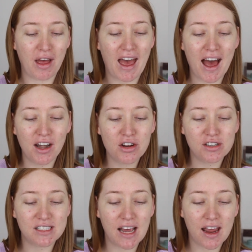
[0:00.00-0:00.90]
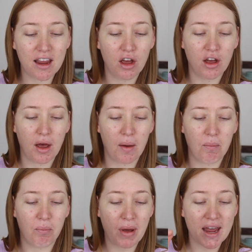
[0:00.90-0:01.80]
How do you say
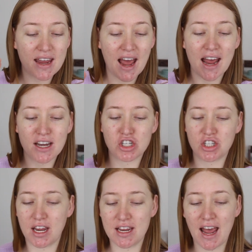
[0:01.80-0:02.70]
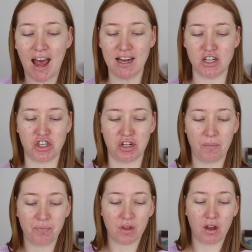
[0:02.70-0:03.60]
P H T H?
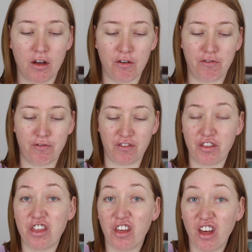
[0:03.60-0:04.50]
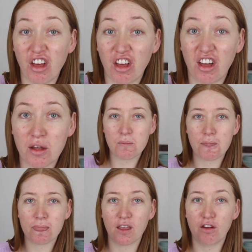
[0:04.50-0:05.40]
Th,
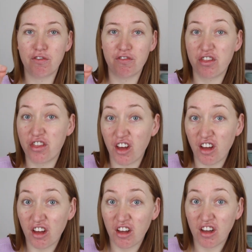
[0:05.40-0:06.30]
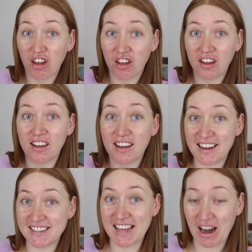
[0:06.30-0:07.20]
th,
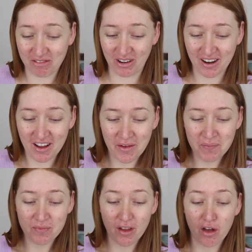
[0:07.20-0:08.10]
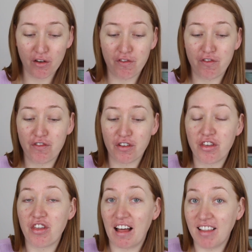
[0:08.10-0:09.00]
is that
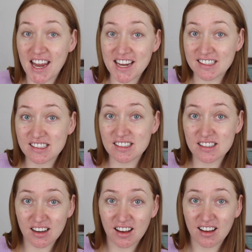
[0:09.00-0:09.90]
phthalates?